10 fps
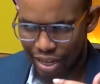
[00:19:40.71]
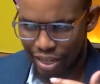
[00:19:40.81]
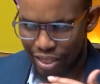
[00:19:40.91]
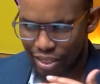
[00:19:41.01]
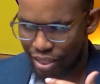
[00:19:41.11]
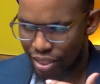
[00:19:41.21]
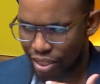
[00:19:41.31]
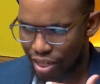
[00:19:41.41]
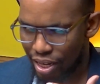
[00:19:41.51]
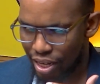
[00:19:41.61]
is,
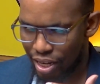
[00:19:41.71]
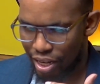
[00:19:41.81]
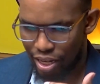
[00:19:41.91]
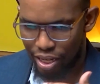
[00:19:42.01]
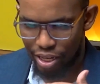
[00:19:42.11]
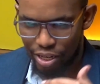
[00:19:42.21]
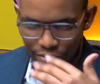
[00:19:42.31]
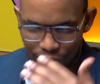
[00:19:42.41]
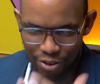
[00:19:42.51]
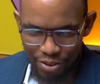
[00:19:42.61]

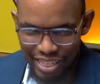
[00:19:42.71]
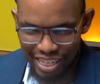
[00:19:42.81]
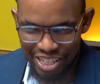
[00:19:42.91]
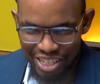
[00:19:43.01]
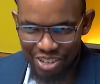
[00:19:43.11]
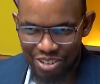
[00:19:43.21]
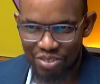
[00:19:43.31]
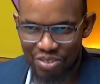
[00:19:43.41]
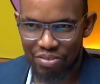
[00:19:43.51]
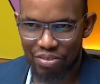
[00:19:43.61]
you as a CEO
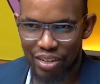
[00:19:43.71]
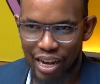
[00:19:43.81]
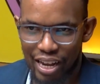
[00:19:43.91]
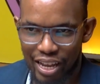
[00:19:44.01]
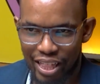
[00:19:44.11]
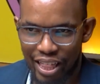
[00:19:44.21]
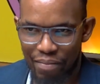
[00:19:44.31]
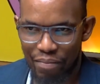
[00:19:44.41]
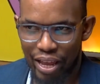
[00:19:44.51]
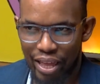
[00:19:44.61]
to
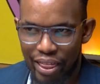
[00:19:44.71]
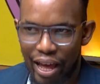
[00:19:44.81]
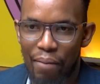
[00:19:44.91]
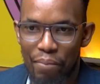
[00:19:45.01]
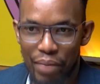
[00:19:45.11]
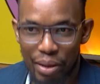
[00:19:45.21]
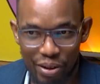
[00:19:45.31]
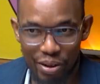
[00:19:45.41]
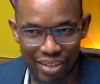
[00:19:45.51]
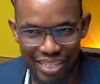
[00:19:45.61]
either a member
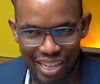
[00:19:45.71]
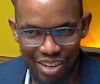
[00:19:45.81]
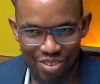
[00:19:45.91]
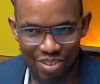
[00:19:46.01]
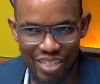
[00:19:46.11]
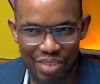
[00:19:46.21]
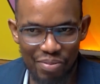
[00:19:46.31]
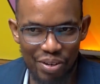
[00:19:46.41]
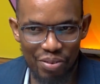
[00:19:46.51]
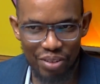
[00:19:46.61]
of a Sacco or
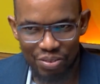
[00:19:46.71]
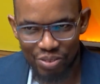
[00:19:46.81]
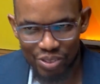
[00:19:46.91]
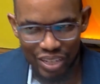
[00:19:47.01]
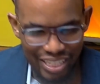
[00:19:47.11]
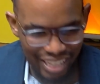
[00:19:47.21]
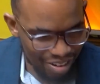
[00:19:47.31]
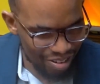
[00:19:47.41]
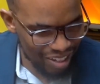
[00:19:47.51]
someone looking to join a Sacco.